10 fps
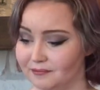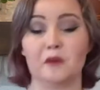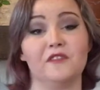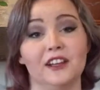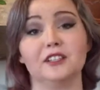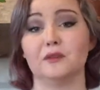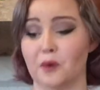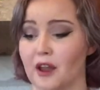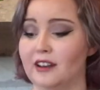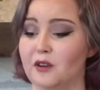Professor
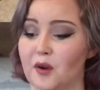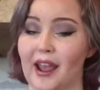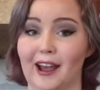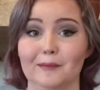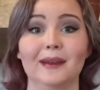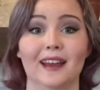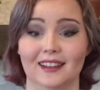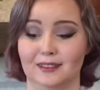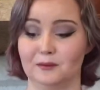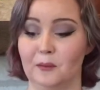Rodney Graham
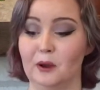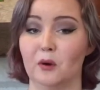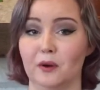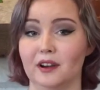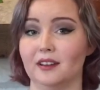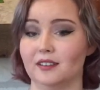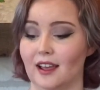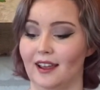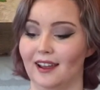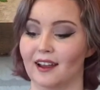has been quoted as
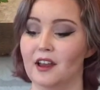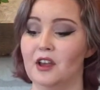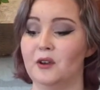saying,